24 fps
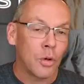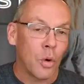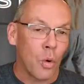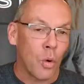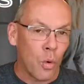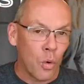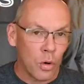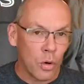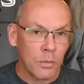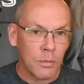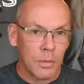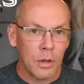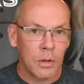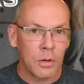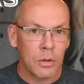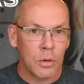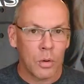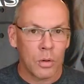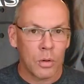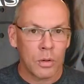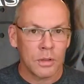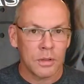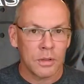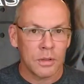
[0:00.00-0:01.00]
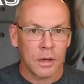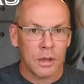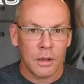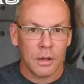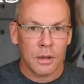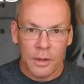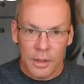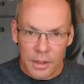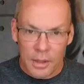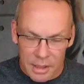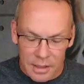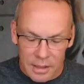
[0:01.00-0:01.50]
The hormone
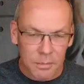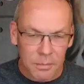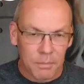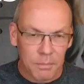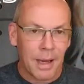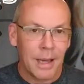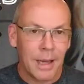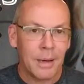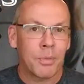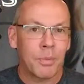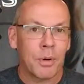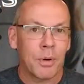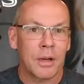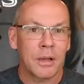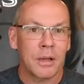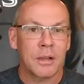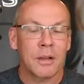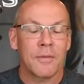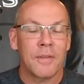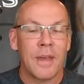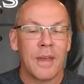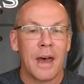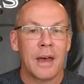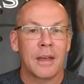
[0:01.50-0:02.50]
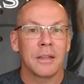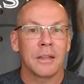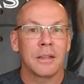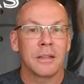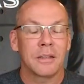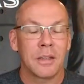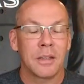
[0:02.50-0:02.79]
cortisol is a byproduct of that